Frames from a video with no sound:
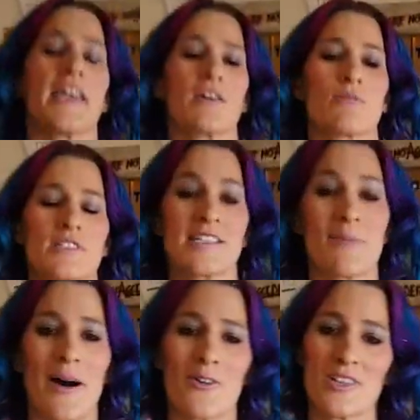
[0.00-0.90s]
It was
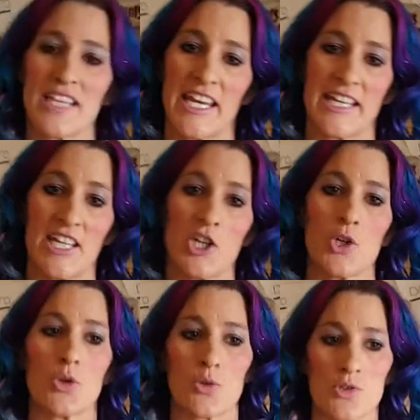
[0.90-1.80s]
about a lady
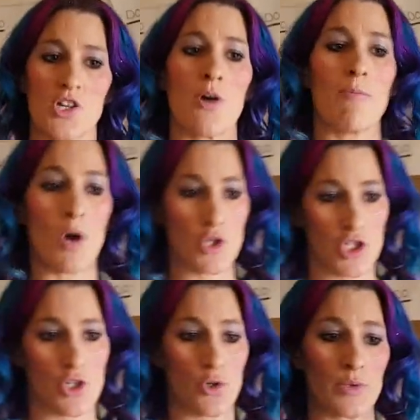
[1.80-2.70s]
whose
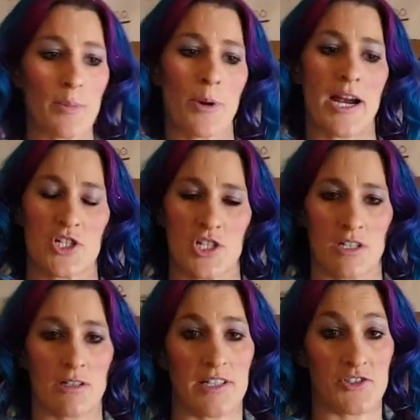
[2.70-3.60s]
emotional
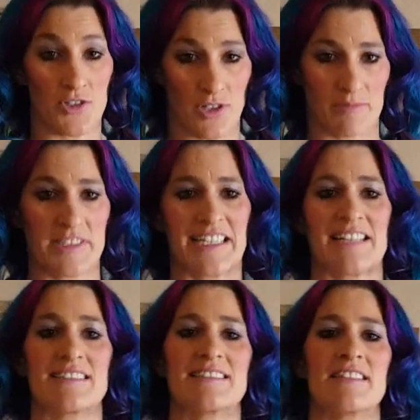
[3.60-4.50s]
repression and
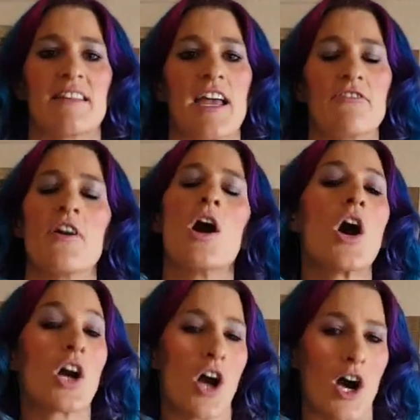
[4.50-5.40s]
circumstances in life
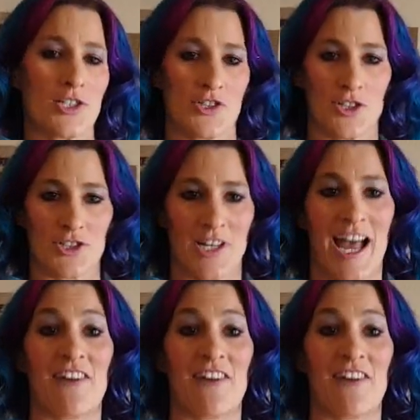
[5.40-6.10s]
caused her to